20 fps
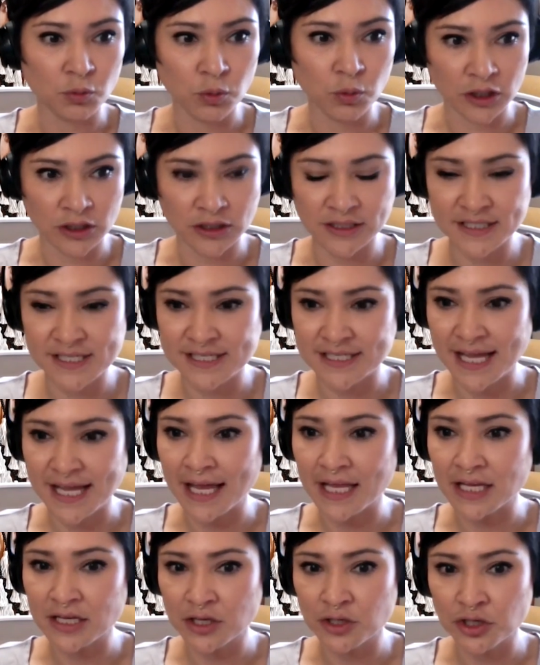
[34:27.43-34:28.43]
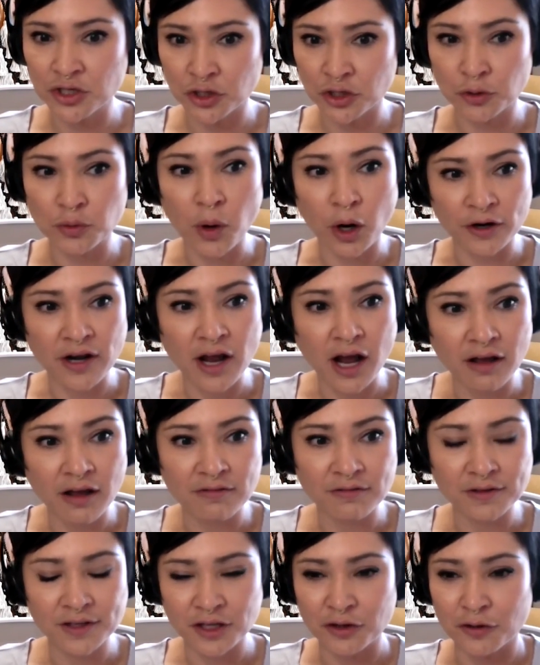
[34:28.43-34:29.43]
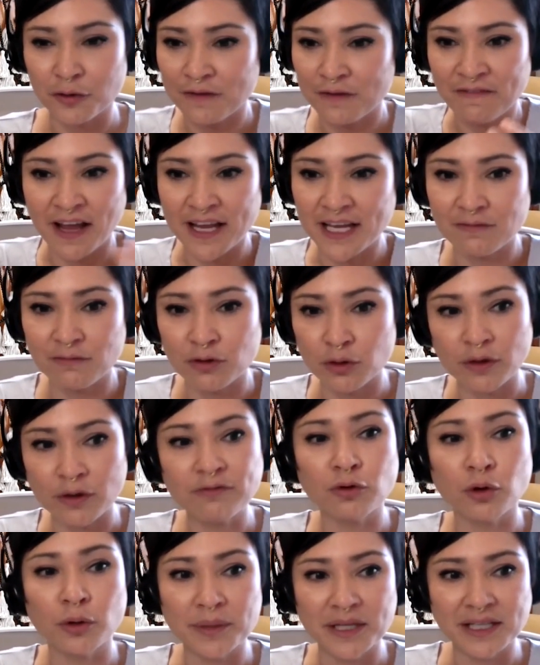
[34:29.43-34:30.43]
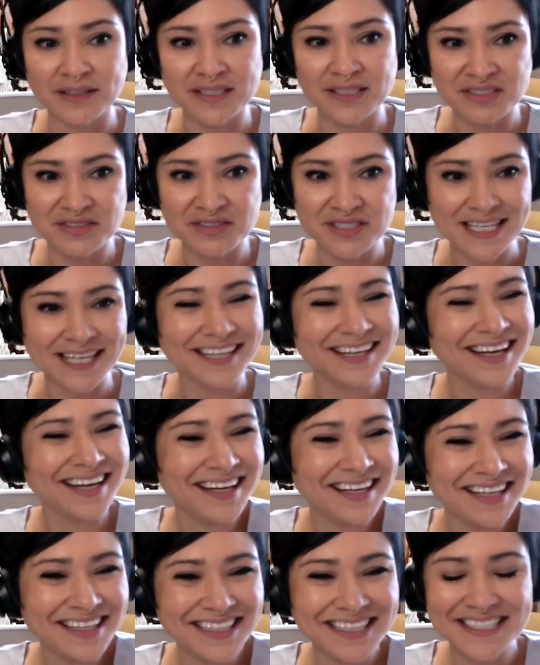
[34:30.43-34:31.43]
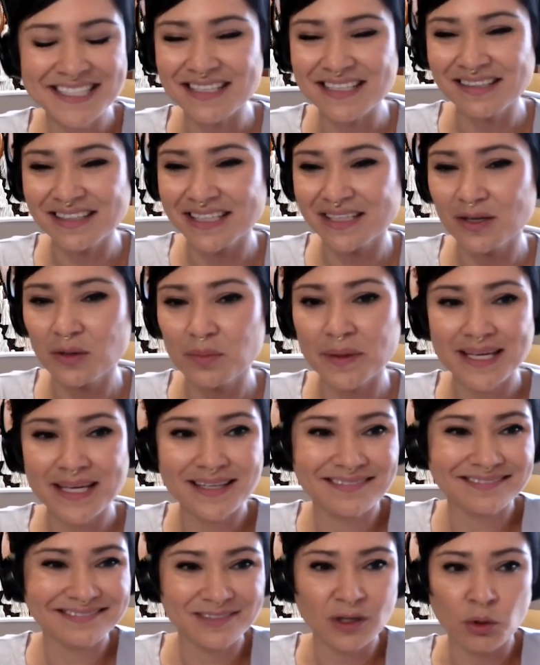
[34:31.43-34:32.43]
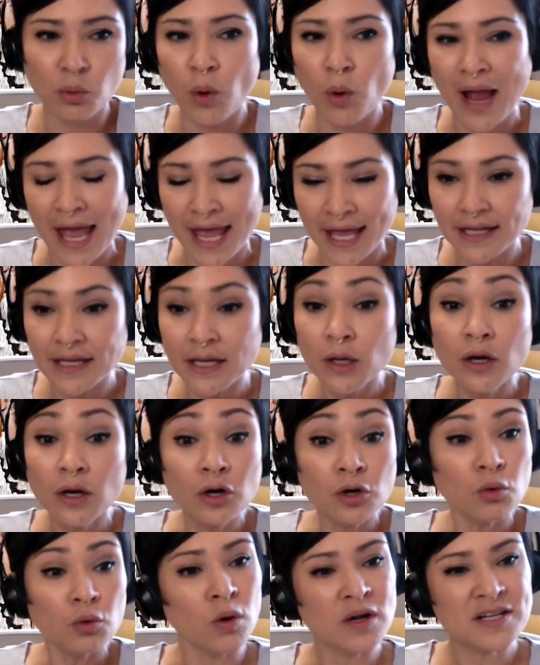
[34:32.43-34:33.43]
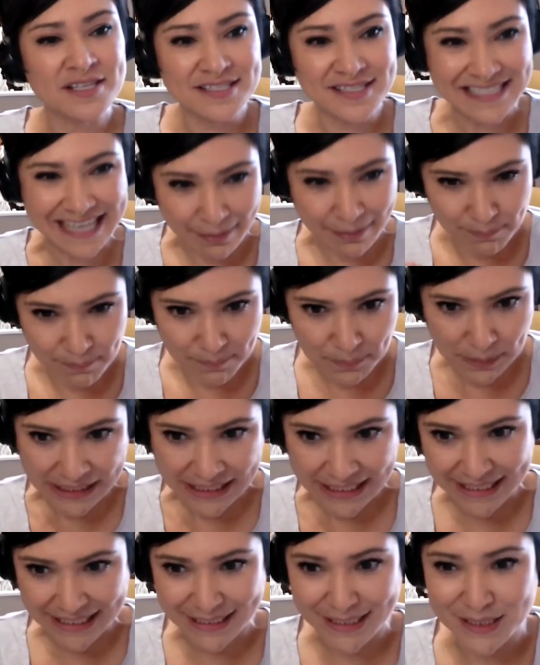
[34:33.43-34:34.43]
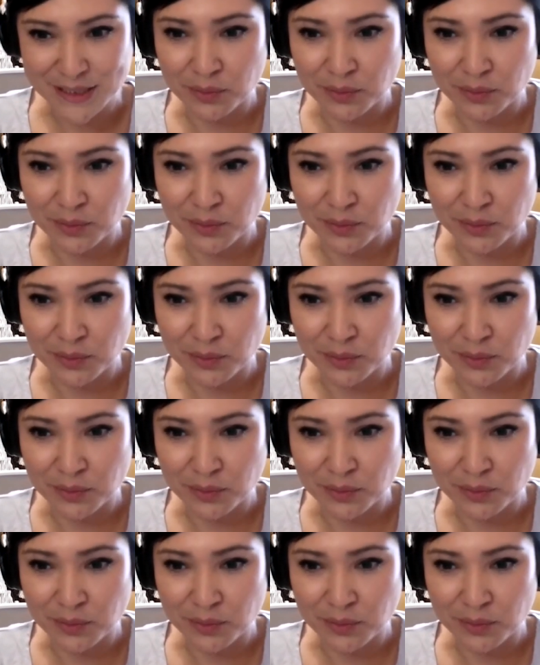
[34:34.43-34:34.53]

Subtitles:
words that, you know, are not, you know, if I give you a formula and you say, it's a little bit wet, what does that mean?